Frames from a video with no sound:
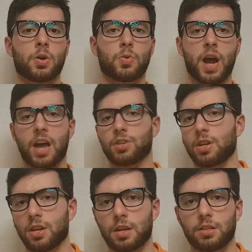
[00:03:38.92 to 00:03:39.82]

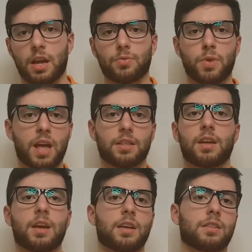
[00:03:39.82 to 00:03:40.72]
rashes and
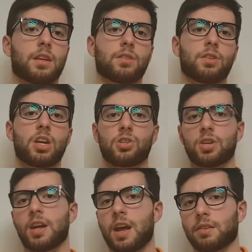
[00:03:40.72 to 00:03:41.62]
redness and
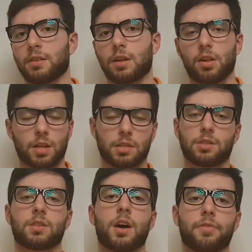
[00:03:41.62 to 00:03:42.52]
itchiness and all that
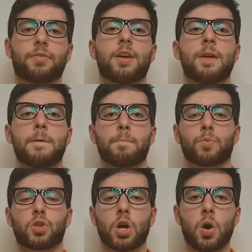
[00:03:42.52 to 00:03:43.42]
stuff.
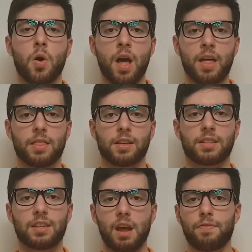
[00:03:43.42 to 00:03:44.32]
So the
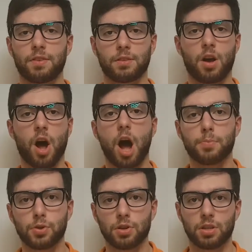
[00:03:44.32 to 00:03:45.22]
safest
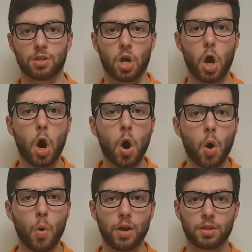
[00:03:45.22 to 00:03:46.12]
option is
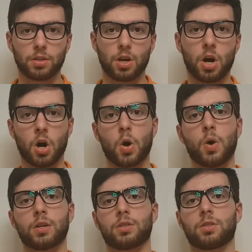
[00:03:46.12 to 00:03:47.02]
always
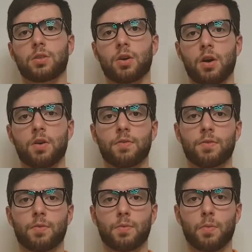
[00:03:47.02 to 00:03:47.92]
to go
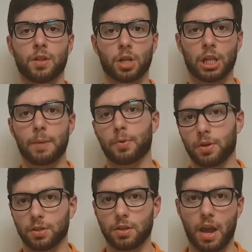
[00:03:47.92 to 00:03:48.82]
with
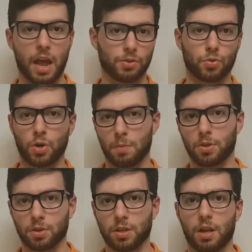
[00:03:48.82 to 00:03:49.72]
clippers and trim
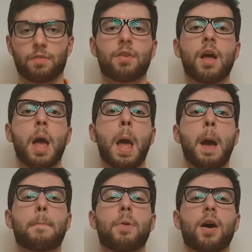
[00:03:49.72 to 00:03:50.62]
yourself.
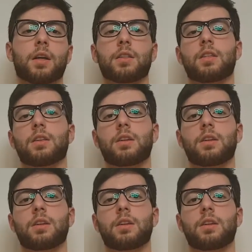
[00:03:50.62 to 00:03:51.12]
But